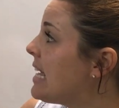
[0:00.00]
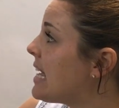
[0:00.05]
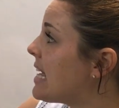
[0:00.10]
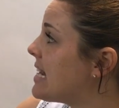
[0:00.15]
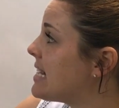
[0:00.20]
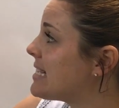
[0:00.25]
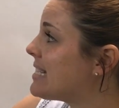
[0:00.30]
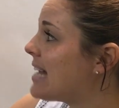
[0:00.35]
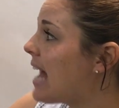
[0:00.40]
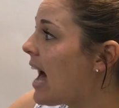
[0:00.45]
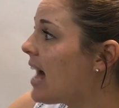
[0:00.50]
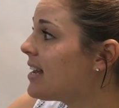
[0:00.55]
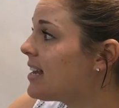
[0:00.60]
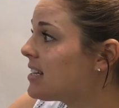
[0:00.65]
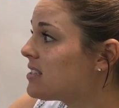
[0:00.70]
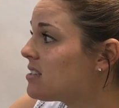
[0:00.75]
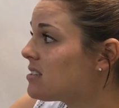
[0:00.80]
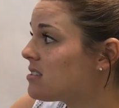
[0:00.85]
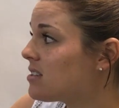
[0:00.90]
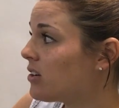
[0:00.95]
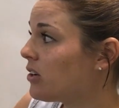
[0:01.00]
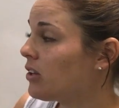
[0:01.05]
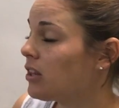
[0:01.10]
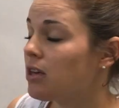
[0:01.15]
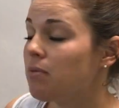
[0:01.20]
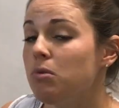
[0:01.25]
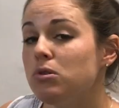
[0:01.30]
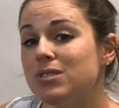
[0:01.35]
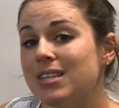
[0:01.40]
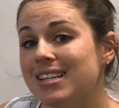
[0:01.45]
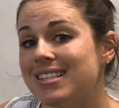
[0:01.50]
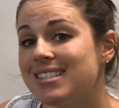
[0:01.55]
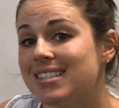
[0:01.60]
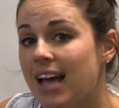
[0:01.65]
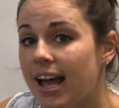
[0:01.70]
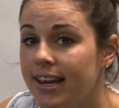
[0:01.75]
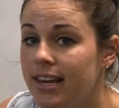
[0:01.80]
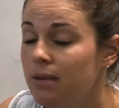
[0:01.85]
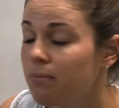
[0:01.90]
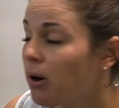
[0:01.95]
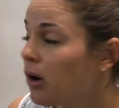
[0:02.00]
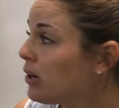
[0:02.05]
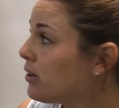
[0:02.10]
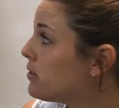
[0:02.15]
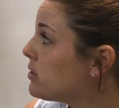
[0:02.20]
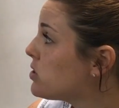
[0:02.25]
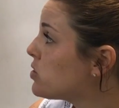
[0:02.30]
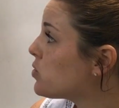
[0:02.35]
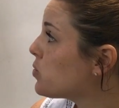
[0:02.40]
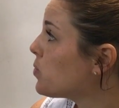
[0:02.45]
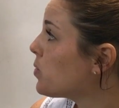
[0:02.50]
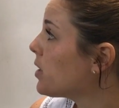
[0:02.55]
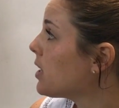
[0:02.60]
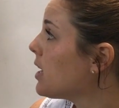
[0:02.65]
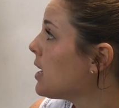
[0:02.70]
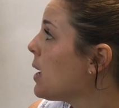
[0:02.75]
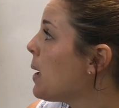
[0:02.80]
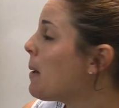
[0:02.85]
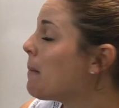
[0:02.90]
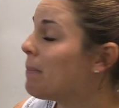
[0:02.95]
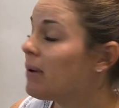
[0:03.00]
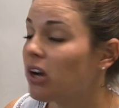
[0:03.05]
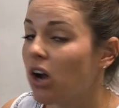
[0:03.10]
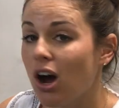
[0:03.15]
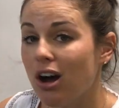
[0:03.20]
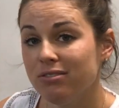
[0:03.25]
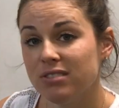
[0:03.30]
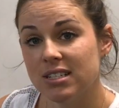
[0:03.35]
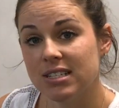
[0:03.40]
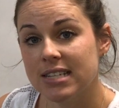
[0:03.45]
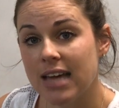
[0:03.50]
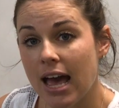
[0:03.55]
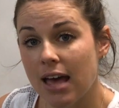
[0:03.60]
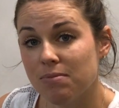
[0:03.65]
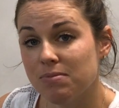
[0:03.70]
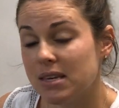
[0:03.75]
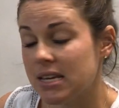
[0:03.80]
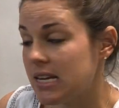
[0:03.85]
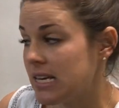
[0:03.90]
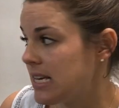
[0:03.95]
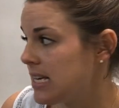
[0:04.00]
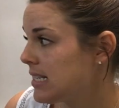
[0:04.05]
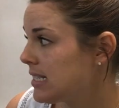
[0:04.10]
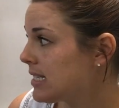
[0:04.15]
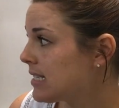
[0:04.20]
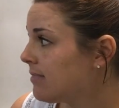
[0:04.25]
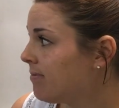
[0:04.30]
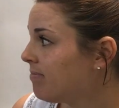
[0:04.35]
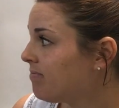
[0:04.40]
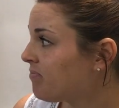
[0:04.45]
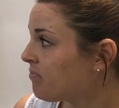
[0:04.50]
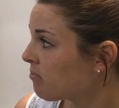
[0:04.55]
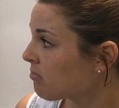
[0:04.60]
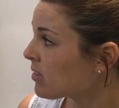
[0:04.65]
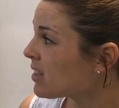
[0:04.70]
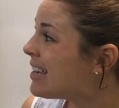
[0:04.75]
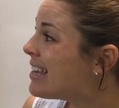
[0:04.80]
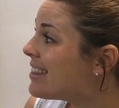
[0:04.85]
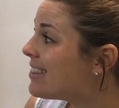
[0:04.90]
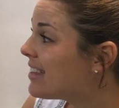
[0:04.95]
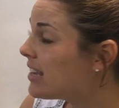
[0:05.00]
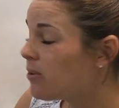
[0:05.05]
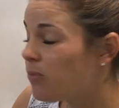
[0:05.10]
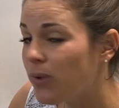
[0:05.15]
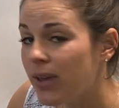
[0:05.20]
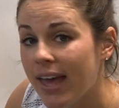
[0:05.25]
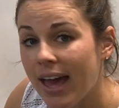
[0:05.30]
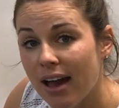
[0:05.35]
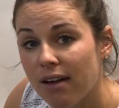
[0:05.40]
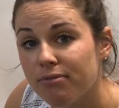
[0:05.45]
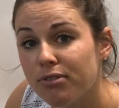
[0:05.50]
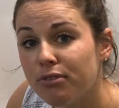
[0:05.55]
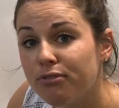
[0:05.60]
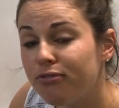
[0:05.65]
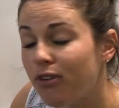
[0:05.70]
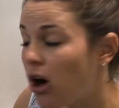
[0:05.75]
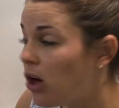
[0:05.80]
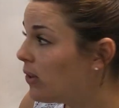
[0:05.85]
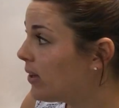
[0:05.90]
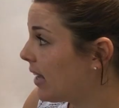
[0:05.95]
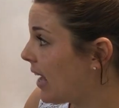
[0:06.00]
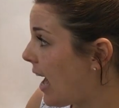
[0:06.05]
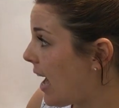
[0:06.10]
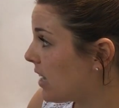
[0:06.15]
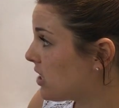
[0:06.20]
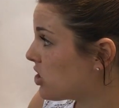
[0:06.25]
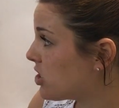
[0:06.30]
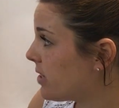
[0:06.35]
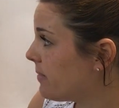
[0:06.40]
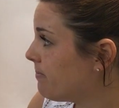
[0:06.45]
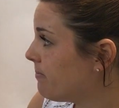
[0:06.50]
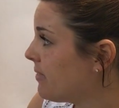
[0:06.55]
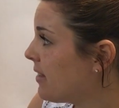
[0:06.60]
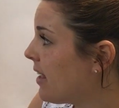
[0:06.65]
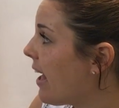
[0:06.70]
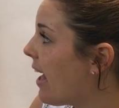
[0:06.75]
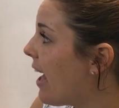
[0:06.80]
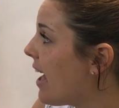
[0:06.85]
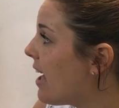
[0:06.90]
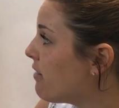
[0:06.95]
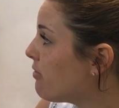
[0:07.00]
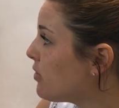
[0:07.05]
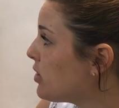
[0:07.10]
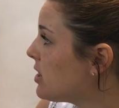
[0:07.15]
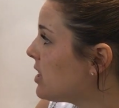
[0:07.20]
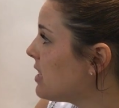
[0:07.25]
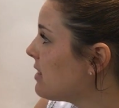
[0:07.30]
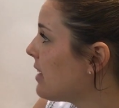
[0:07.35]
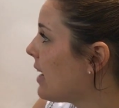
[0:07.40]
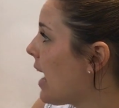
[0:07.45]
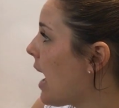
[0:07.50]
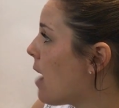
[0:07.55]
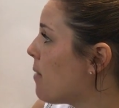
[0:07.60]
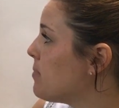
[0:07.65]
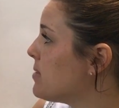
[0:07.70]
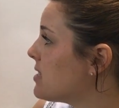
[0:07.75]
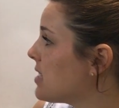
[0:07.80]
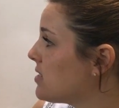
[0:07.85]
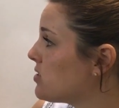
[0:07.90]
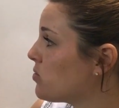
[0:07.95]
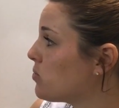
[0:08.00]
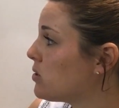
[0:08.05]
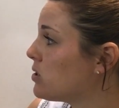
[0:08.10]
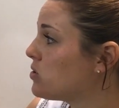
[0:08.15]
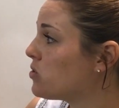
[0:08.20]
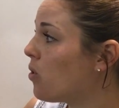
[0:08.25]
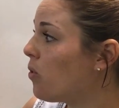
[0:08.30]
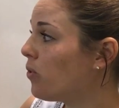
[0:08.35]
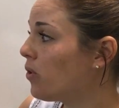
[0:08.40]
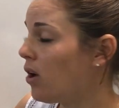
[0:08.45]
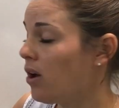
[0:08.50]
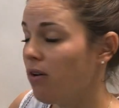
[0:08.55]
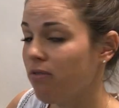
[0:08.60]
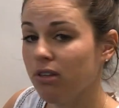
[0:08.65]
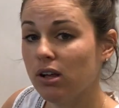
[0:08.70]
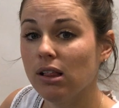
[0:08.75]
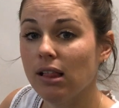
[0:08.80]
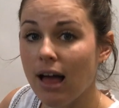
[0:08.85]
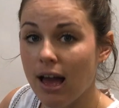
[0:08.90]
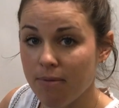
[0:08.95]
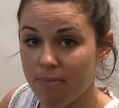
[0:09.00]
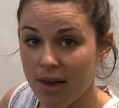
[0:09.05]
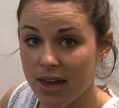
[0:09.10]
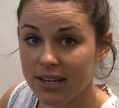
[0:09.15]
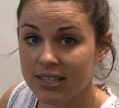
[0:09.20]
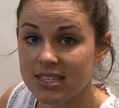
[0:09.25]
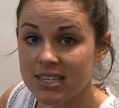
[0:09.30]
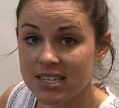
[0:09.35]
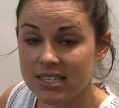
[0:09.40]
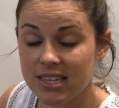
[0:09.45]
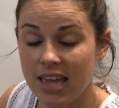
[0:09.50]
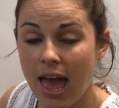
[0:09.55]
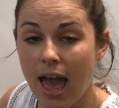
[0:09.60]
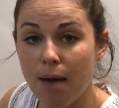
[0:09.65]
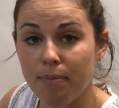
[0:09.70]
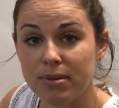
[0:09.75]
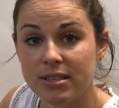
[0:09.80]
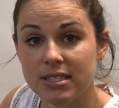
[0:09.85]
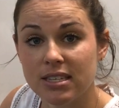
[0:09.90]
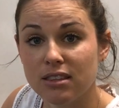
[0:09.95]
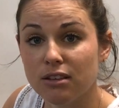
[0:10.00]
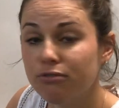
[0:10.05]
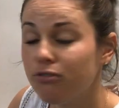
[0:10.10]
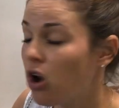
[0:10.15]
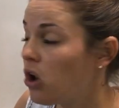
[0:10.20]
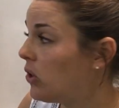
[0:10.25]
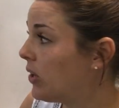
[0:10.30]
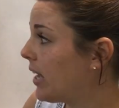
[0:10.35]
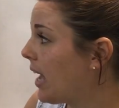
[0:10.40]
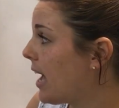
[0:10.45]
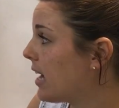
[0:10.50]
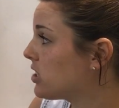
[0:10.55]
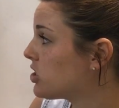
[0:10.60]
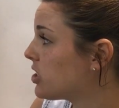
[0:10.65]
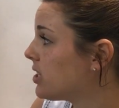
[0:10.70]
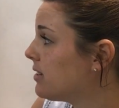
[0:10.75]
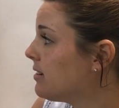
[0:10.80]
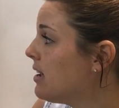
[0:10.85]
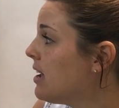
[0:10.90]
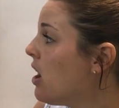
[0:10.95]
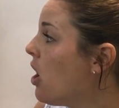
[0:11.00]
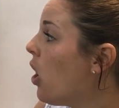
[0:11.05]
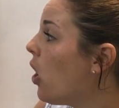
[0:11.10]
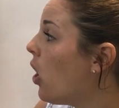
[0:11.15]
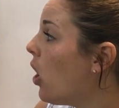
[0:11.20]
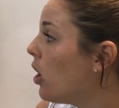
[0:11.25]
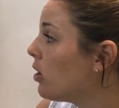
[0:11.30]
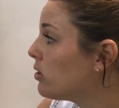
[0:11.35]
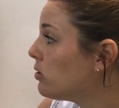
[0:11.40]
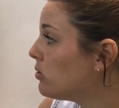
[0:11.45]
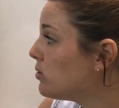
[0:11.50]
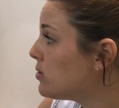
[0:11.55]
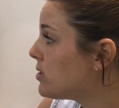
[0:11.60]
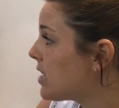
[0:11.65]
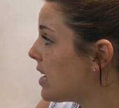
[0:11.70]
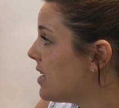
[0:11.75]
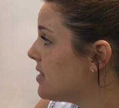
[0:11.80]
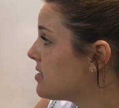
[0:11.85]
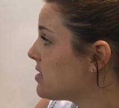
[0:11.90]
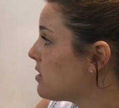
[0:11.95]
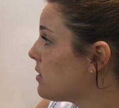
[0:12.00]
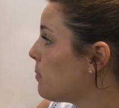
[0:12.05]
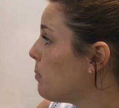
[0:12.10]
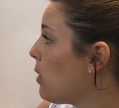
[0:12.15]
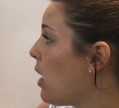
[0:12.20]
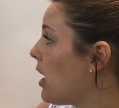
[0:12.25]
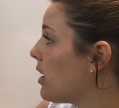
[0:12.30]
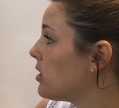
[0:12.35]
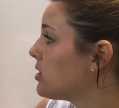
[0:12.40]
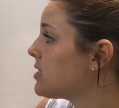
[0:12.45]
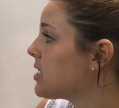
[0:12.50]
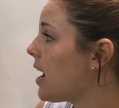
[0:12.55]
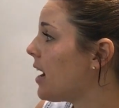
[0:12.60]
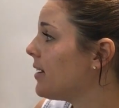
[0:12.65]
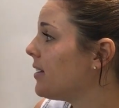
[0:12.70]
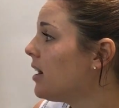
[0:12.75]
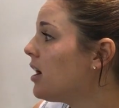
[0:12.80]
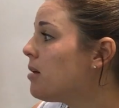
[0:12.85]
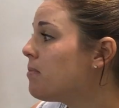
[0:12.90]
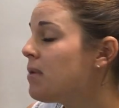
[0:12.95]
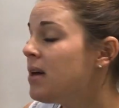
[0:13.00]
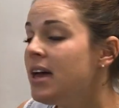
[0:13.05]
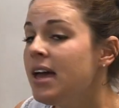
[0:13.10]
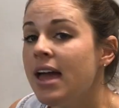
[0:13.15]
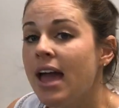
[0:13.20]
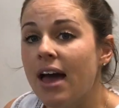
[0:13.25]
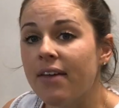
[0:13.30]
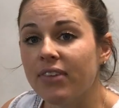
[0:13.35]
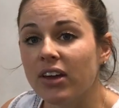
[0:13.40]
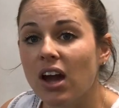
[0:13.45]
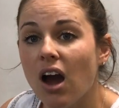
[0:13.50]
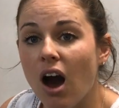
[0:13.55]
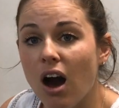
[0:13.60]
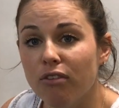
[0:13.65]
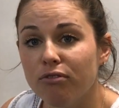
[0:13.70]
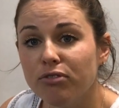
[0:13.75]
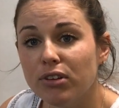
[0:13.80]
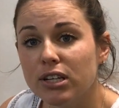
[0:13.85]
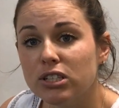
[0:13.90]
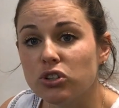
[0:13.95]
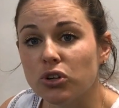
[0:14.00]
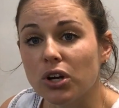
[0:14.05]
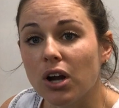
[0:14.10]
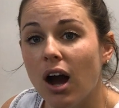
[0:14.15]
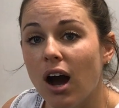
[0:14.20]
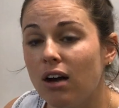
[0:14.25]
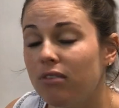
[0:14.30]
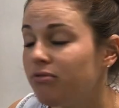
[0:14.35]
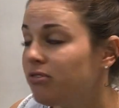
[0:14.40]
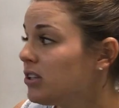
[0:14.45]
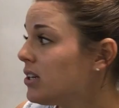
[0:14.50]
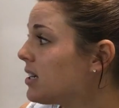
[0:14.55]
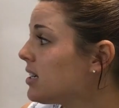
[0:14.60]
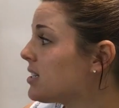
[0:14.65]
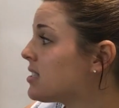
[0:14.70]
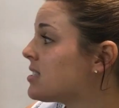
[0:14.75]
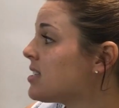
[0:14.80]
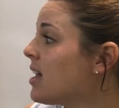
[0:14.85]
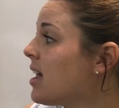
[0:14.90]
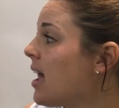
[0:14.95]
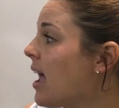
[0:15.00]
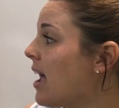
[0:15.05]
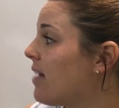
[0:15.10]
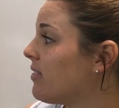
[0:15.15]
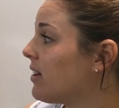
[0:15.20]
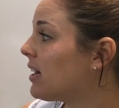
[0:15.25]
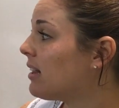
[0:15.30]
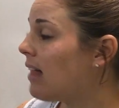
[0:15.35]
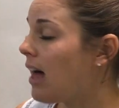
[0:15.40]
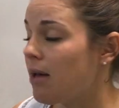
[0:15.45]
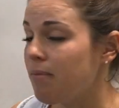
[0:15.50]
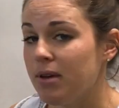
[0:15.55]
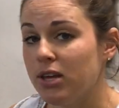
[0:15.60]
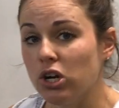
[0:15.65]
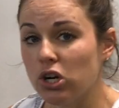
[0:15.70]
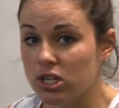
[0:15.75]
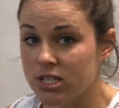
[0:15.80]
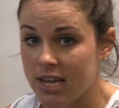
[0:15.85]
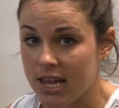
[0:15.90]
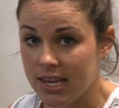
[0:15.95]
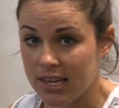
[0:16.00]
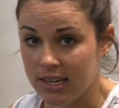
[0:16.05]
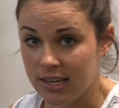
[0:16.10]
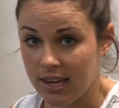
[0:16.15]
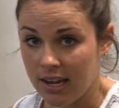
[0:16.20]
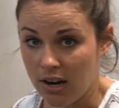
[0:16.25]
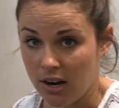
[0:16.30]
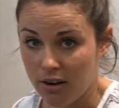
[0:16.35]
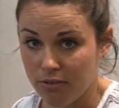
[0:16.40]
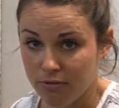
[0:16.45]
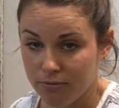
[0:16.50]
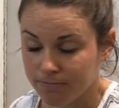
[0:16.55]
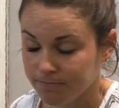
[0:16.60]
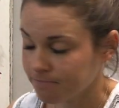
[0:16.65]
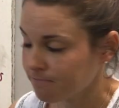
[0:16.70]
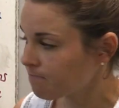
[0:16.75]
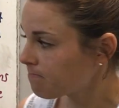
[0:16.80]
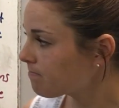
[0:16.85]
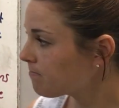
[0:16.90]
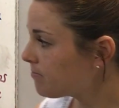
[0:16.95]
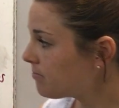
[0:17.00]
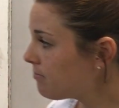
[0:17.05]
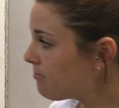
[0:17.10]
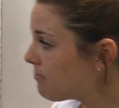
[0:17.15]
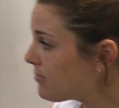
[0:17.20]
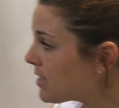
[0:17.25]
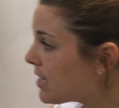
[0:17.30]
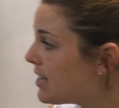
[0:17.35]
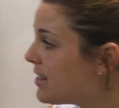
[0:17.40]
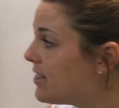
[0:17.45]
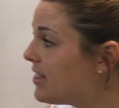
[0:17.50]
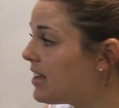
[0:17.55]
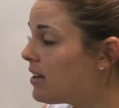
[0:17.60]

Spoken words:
It is not necessarily the most exciting part of the story, but oftentimes it is. Then we have the falling action. Everything that happens as a result of the climax happens in the falling action. All the loose ends of the plot are tied up, and the conflict or conflicts and the climate are taken care of.